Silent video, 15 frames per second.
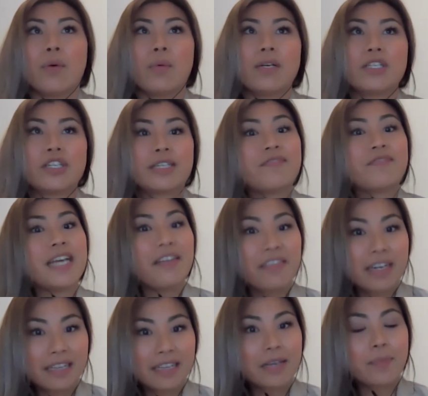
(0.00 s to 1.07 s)
which
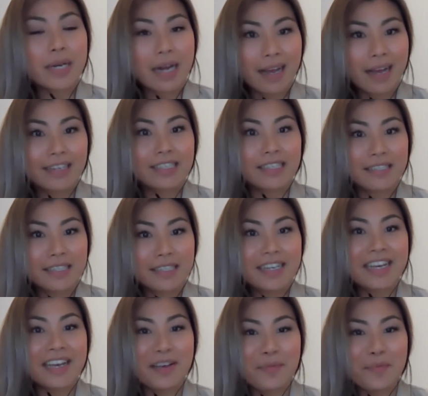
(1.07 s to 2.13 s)
definitely been heightened
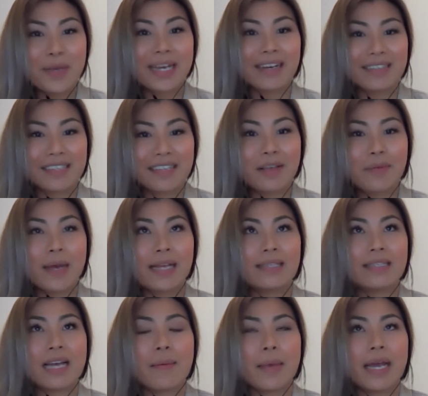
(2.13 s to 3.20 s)
because of the
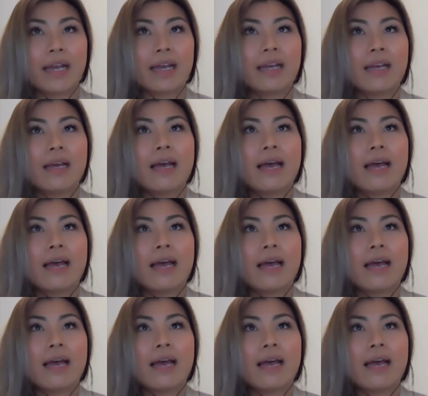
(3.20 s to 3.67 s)
pandemic.